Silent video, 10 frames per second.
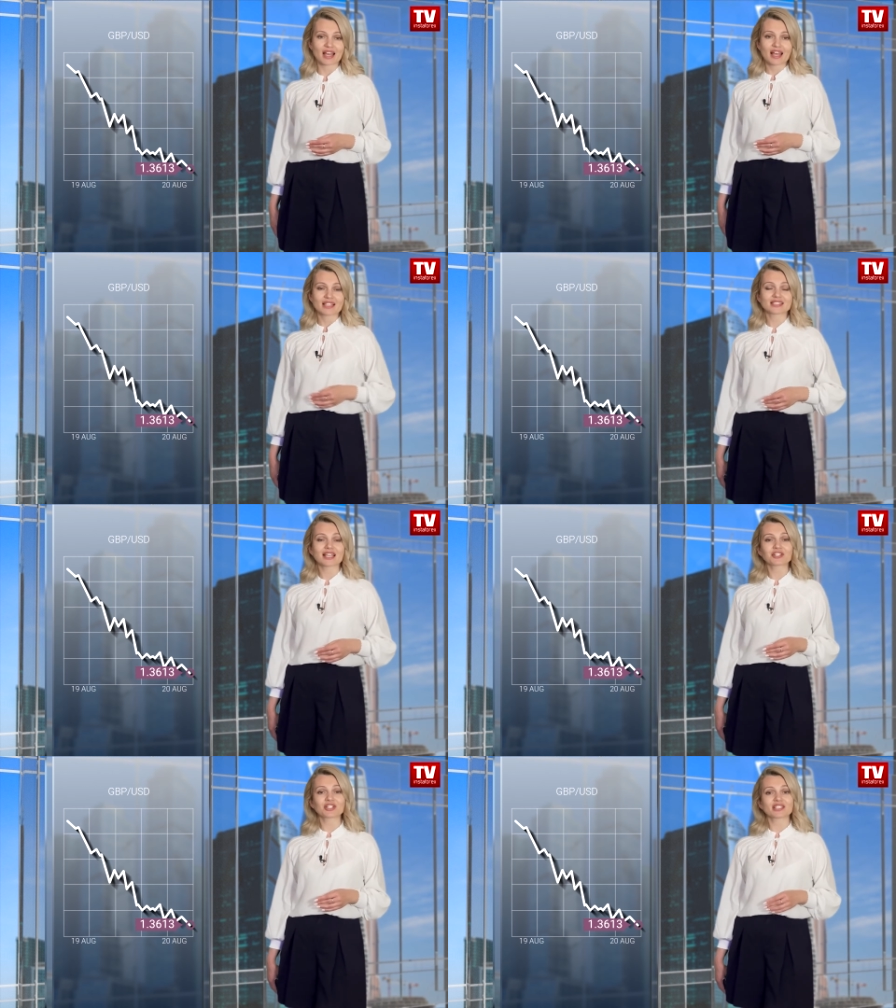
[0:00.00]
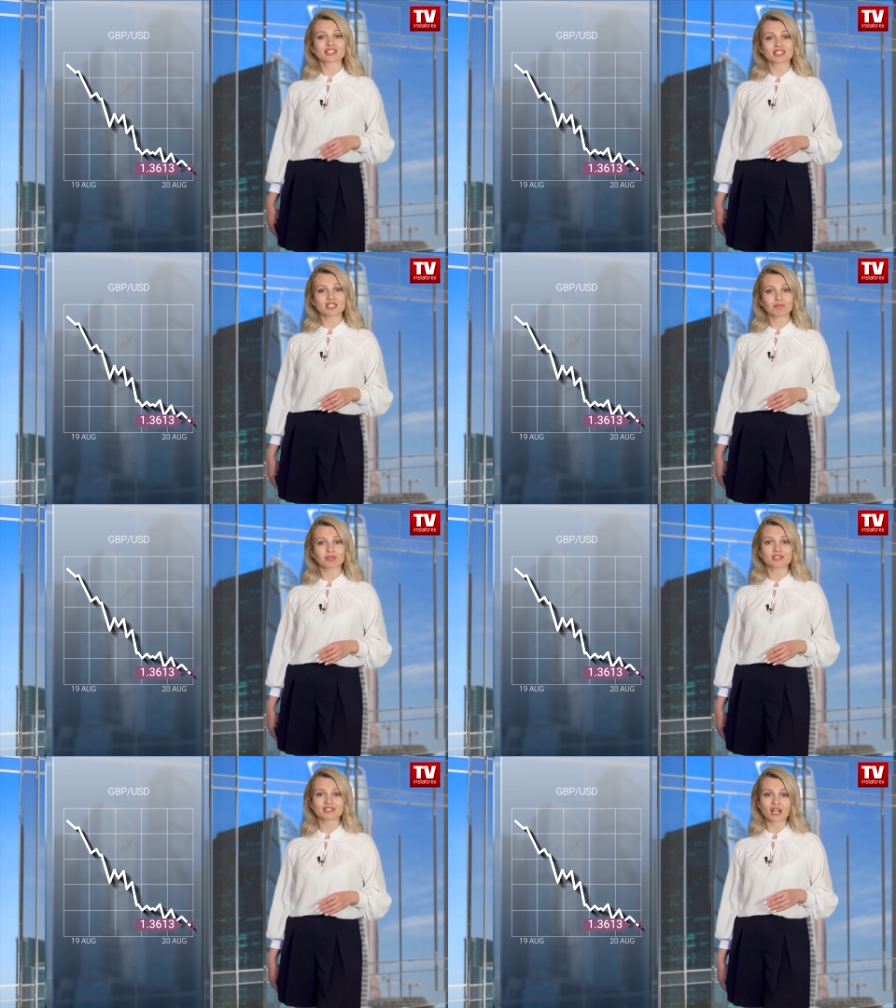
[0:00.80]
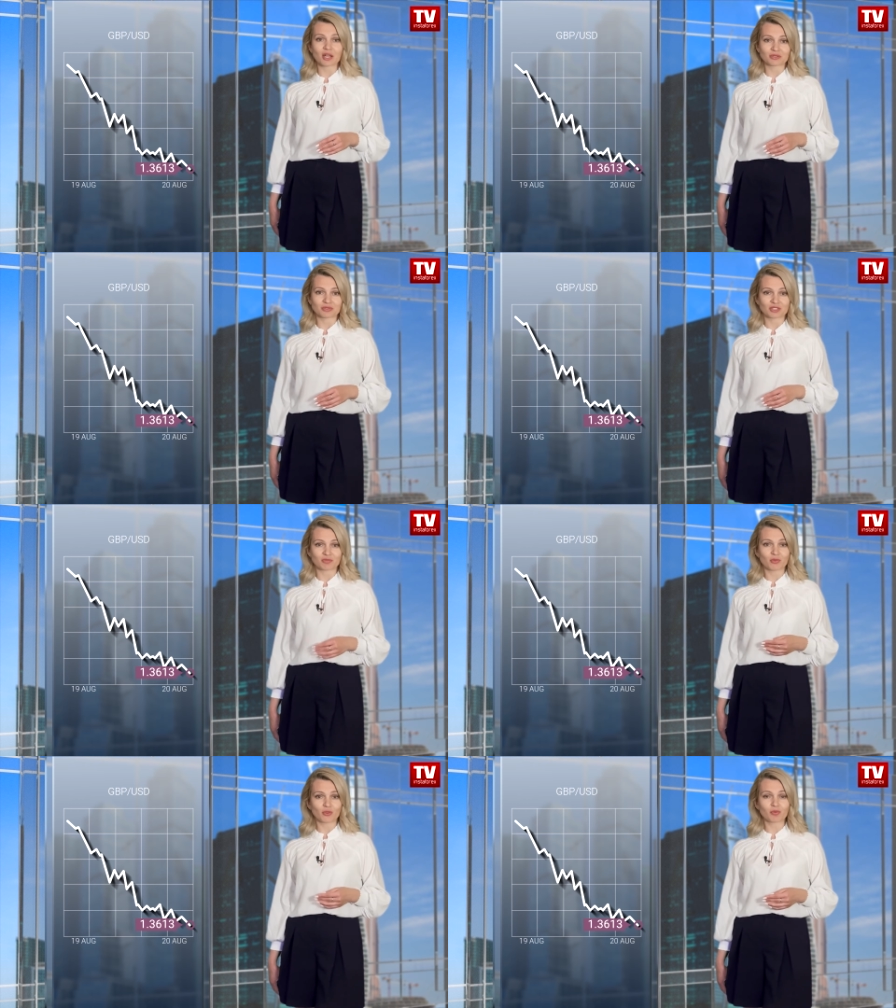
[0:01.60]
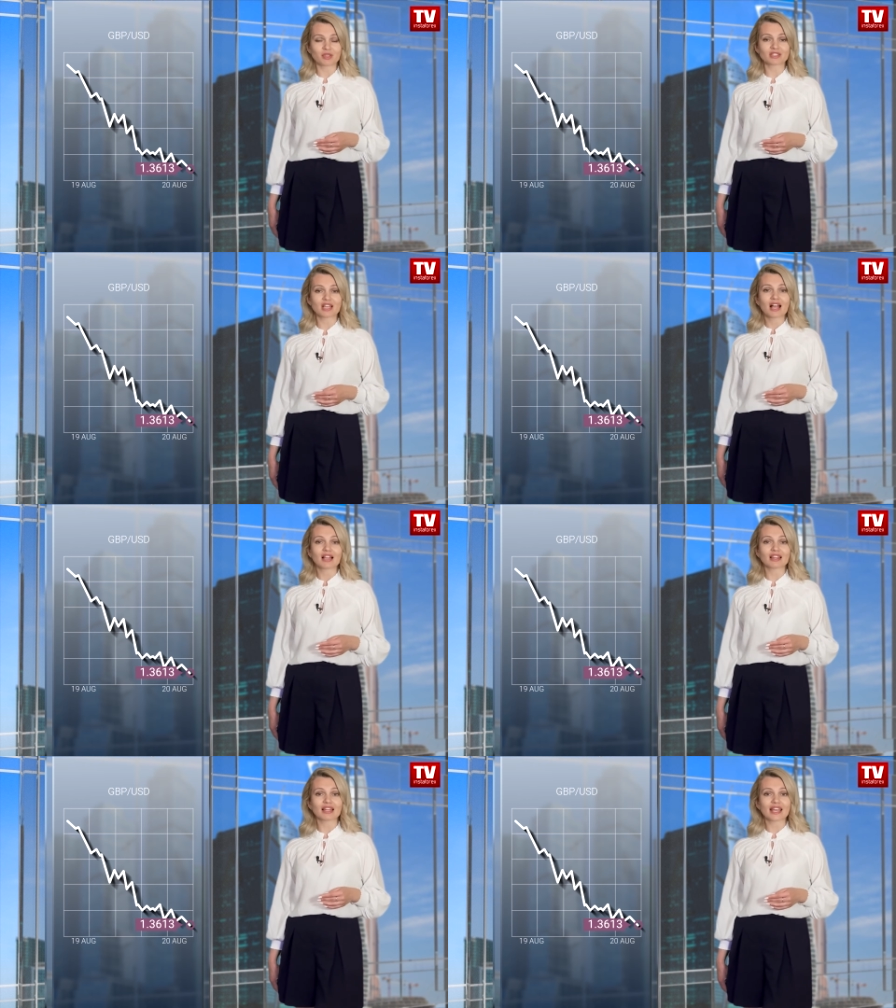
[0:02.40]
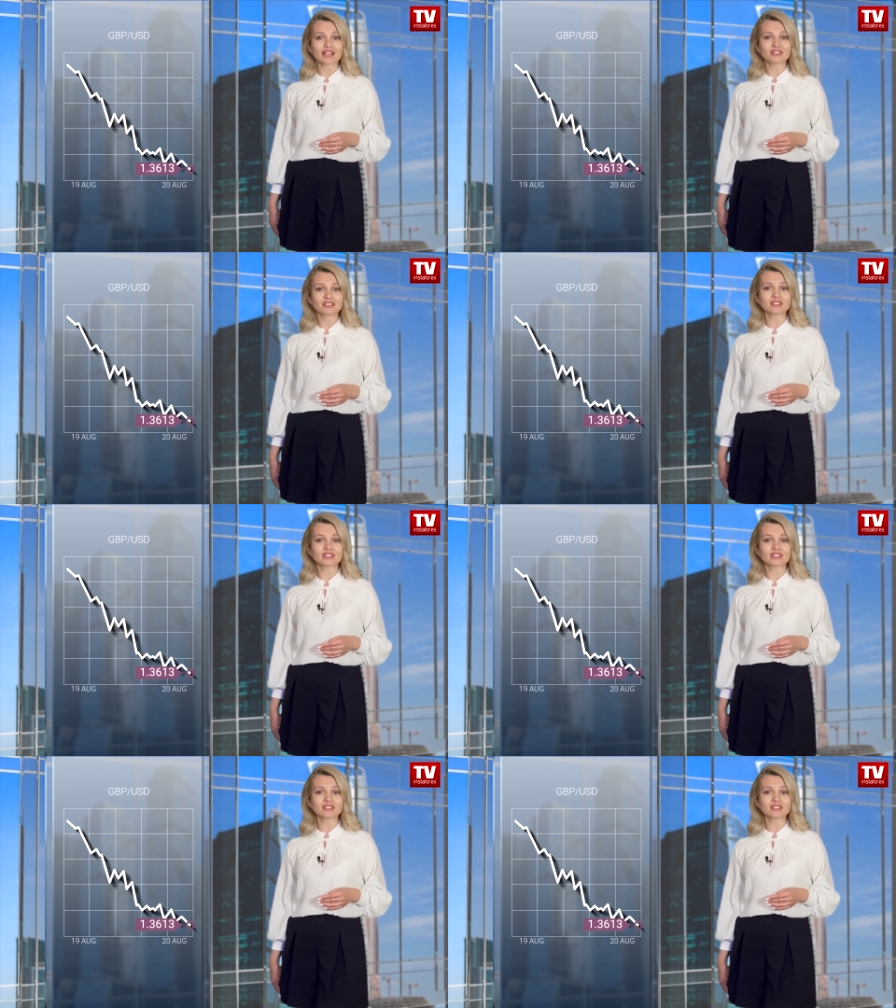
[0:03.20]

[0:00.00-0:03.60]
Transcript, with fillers: Such a steep downward movement led